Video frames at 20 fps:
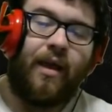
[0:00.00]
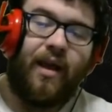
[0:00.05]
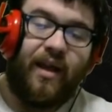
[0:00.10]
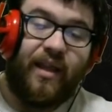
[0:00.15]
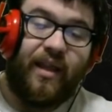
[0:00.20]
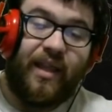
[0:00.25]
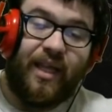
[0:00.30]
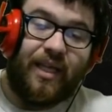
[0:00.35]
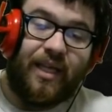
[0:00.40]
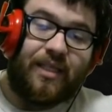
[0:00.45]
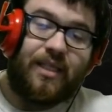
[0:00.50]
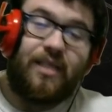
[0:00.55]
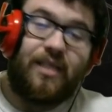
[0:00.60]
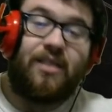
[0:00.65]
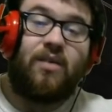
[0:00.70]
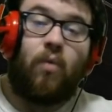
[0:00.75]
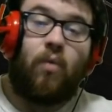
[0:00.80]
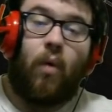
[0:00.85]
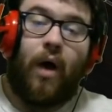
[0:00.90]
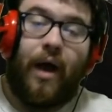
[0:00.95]
This
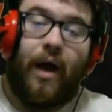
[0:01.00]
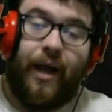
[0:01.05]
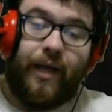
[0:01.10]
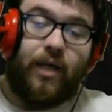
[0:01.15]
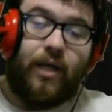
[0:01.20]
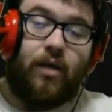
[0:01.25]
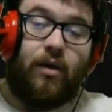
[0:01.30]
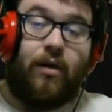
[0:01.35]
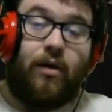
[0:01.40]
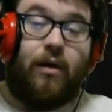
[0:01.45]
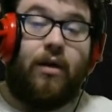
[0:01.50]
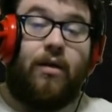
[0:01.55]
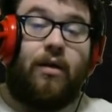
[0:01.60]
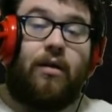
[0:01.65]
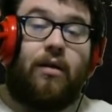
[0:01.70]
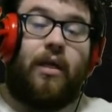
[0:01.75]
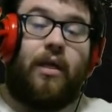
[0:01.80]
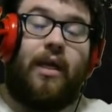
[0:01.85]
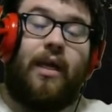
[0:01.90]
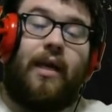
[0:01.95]
is why
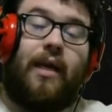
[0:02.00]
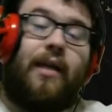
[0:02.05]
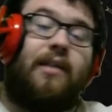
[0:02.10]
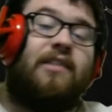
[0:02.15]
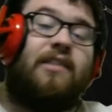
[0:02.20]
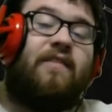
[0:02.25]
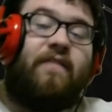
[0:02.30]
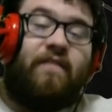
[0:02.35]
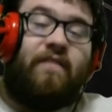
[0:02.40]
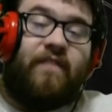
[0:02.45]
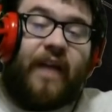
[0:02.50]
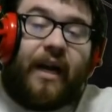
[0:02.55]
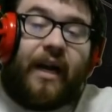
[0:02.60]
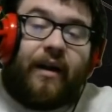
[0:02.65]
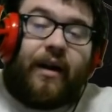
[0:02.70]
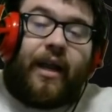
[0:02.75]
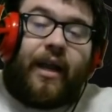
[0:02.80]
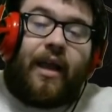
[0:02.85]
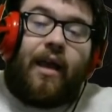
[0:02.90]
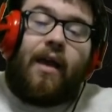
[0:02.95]
currently it is
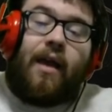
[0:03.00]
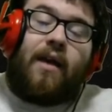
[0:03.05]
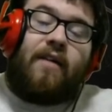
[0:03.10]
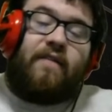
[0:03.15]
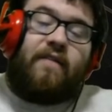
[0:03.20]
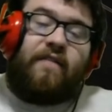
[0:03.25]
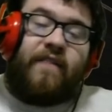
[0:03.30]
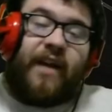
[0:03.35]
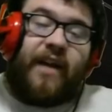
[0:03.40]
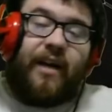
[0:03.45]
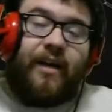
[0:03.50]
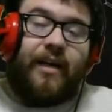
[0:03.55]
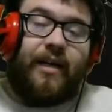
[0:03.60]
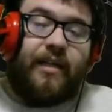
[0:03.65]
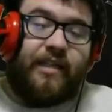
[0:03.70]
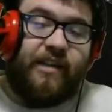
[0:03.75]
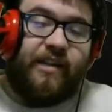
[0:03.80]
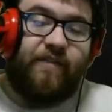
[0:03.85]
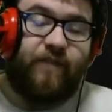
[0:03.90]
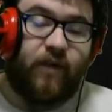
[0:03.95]
very, very
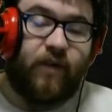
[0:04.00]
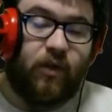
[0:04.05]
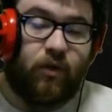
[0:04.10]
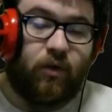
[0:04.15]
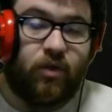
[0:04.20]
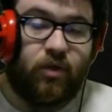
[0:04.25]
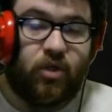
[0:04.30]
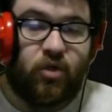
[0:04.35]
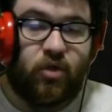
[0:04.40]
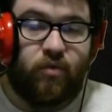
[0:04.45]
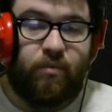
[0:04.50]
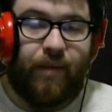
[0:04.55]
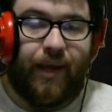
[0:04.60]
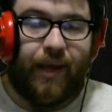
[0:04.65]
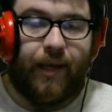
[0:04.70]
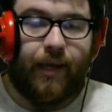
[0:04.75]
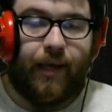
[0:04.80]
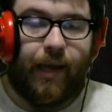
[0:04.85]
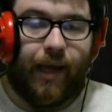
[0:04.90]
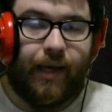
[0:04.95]
difficult to
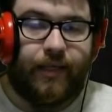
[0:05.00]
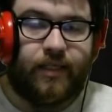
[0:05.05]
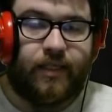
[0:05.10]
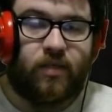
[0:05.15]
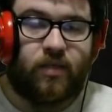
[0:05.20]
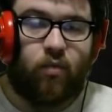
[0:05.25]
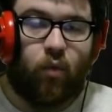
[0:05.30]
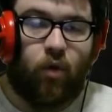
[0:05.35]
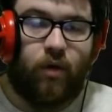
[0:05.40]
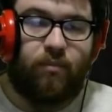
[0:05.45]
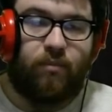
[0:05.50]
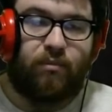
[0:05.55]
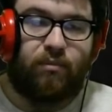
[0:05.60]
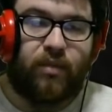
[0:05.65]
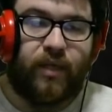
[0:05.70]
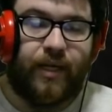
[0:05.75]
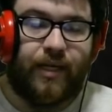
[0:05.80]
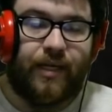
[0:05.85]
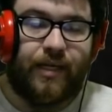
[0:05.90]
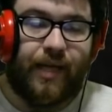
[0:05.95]
make a swarm
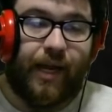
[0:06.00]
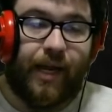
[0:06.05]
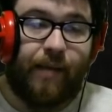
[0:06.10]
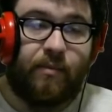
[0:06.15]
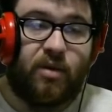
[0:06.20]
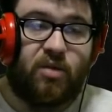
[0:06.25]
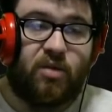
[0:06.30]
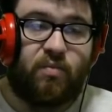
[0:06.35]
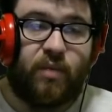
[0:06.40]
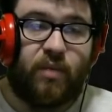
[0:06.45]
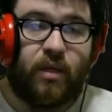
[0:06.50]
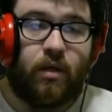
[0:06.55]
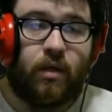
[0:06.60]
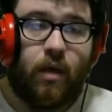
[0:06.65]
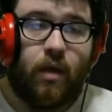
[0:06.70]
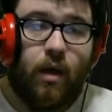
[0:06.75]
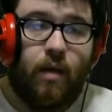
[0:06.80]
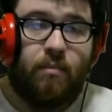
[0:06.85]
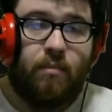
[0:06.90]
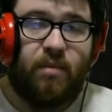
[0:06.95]
blade damage build
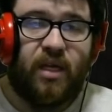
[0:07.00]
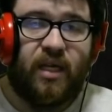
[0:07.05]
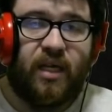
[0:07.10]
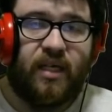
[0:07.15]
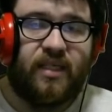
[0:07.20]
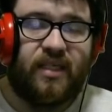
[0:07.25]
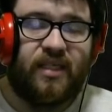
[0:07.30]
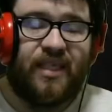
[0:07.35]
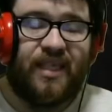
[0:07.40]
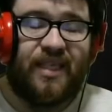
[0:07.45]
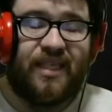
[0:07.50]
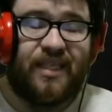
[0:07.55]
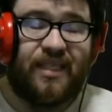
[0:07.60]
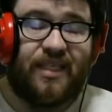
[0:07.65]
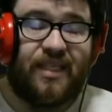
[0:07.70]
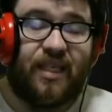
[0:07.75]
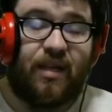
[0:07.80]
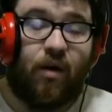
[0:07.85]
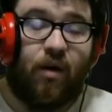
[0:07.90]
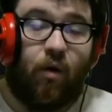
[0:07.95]
because this is
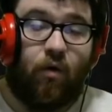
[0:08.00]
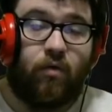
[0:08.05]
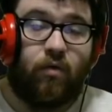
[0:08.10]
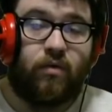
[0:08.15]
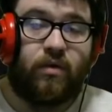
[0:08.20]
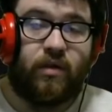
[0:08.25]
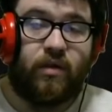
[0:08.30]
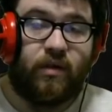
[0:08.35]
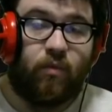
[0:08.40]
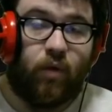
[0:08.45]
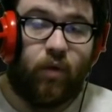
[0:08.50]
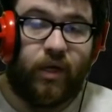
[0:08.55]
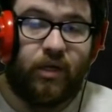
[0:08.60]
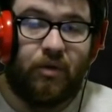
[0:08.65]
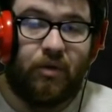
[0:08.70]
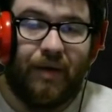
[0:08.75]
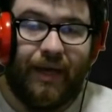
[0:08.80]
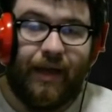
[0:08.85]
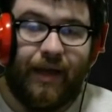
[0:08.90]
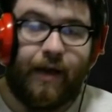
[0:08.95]
the only one you
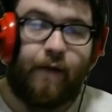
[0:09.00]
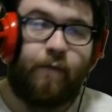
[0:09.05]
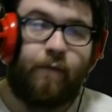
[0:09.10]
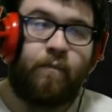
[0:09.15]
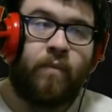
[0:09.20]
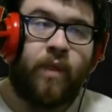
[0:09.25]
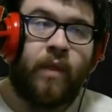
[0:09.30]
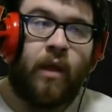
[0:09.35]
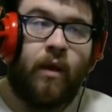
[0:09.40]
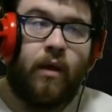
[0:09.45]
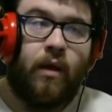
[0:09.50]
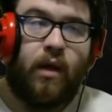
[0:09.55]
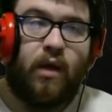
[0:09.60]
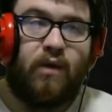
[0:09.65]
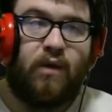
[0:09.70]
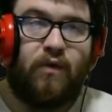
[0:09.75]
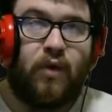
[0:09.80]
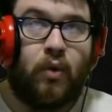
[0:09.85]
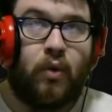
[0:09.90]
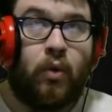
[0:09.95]
have.
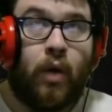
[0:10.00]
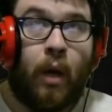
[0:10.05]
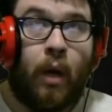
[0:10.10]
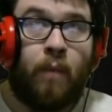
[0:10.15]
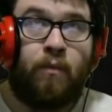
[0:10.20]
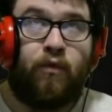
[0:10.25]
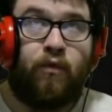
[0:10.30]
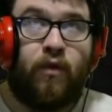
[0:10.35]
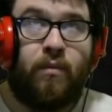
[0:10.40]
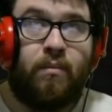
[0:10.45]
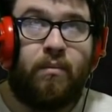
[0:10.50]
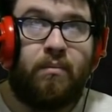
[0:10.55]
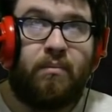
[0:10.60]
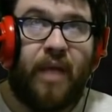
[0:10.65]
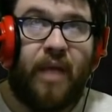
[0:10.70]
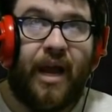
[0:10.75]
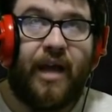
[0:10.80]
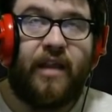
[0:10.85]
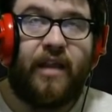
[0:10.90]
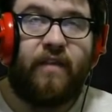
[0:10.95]
If you come from
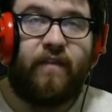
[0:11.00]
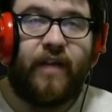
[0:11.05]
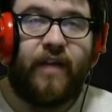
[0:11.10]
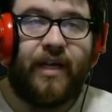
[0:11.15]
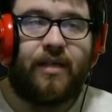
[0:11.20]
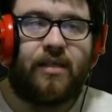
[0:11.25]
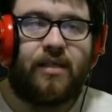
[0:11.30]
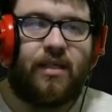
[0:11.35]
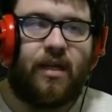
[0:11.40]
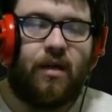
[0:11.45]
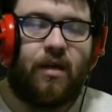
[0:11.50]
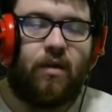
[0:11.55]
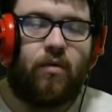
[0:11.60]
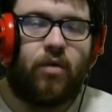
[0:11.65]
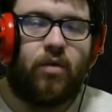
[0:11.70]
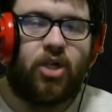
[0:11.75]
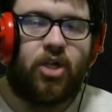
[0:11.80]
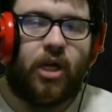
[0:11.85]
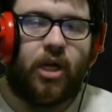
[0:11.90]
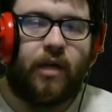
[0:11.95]
Path of Exile,
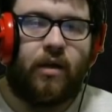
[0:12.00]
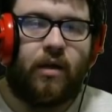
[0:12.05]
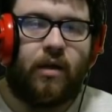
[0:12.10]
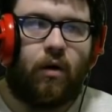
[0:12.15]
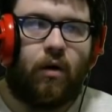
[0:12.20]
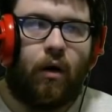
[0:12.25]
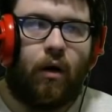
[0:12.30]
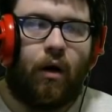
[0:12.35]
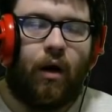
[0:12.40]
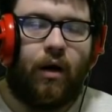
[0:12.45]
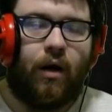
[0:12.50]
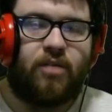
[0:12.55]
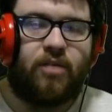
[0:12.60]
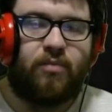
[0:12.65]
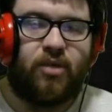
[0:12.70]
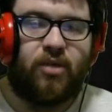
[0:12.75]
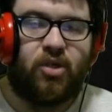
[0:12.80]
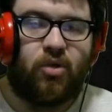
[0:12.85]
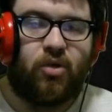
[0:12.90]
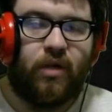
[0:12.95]
which I know a large
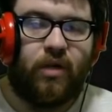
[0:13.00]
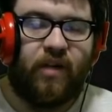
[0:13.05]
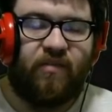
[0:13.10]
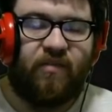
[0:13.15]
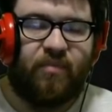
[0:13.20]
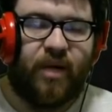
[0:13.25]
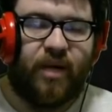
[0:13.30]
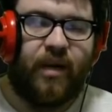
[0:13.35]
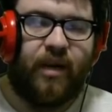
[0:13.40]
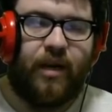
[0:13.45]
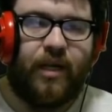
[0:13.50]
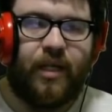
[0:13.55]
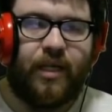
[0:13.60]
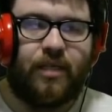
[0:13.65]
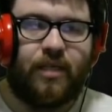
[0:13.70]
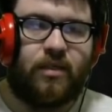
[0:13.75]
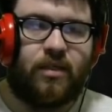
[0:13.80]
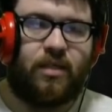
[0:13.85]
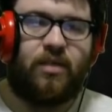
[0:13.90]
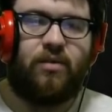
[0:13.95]
majority of my
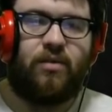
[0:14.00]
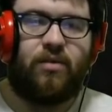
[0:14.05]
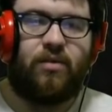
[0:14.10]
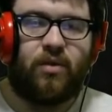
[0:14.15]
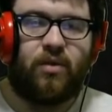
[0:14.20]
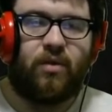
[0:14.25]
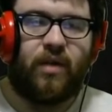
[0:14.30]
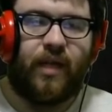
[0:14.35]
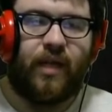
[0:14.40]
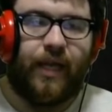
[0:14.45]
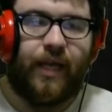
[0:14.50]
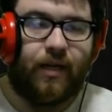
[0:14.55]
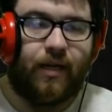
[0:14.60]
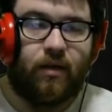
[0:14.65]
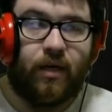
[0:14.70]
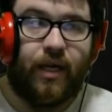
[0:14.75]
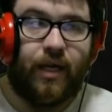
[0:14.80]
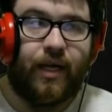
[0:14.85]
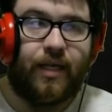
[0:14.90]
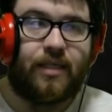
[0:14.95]
audience do due to
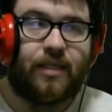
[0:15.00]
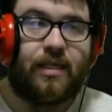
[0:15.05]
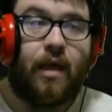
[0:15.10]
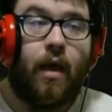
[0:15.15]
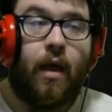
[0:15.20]
analytics,